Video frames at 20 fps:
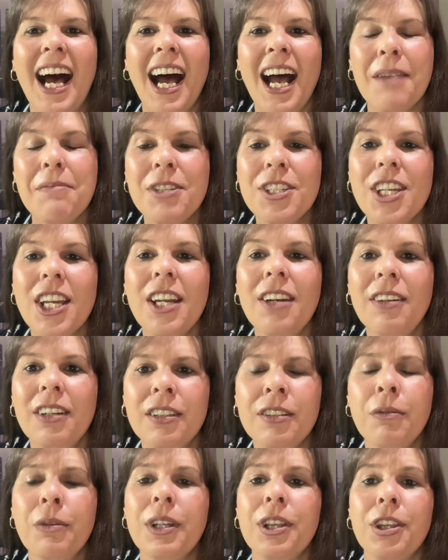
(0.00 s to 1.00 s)
I'm
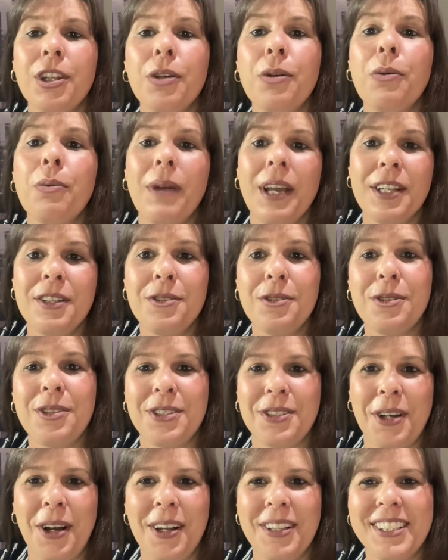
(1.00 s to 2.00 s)
sharing with you when to
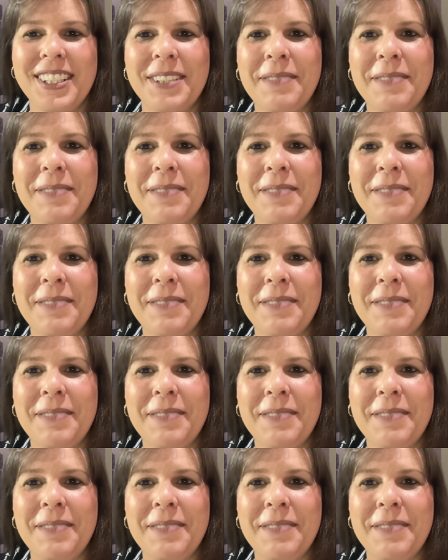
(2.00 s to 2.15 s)
start.